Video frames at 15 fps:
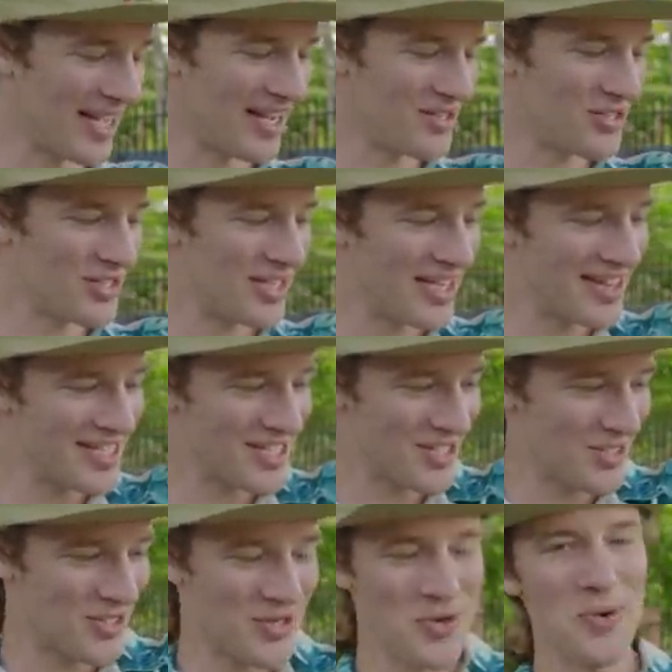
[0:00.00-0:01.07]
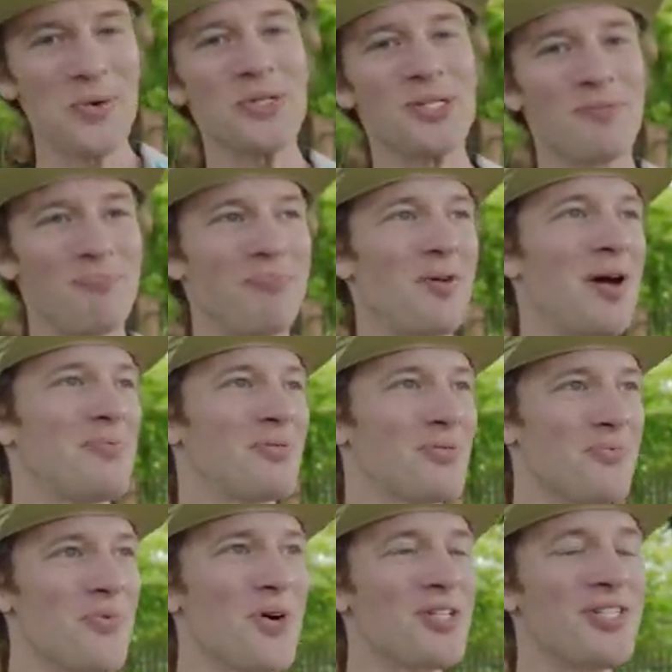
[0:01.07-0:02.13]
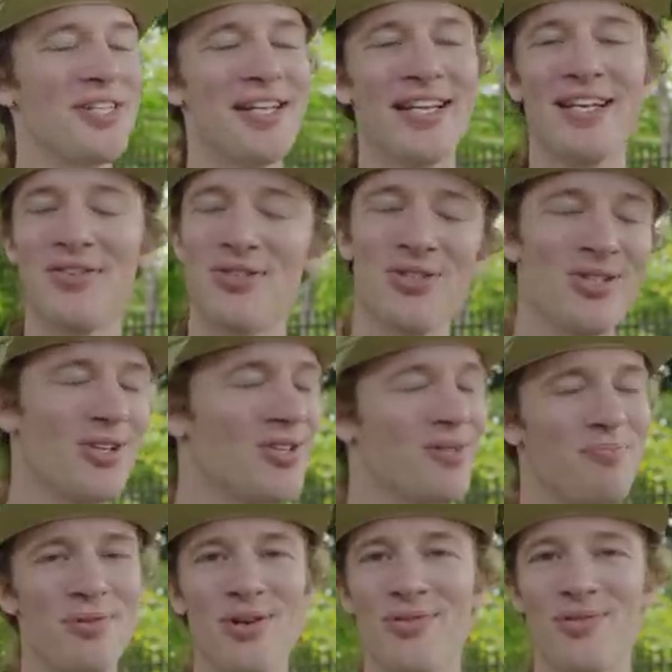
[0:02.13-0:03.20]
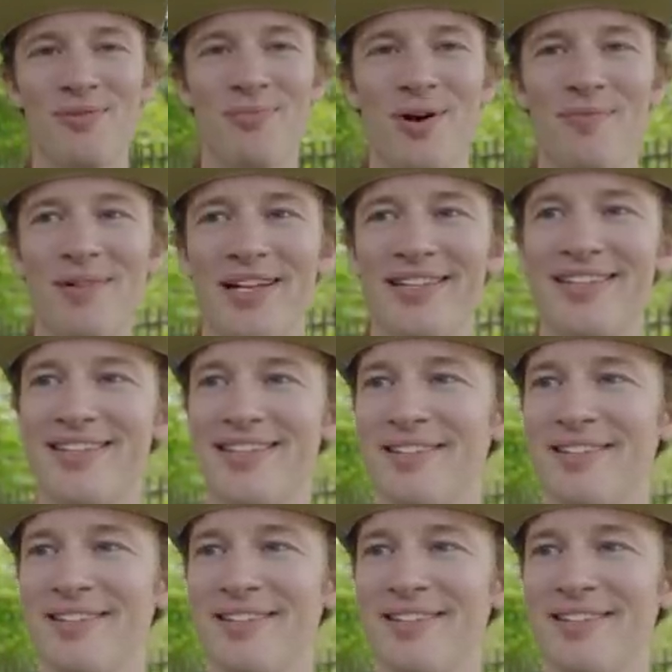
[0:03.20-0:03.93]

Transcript: I just got these goosebumps watching it. It was such a beautiful moment.